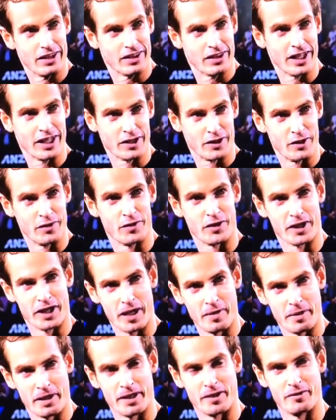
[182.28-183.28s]
Thank you for
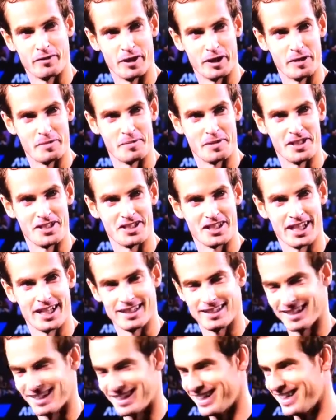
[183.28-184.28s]
coming, I really
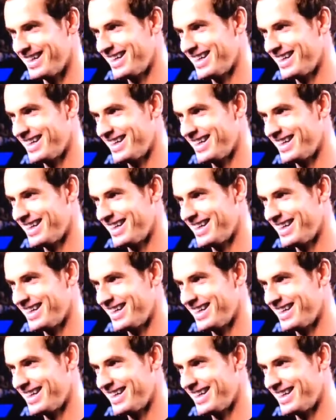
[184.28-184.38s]
appreciate it.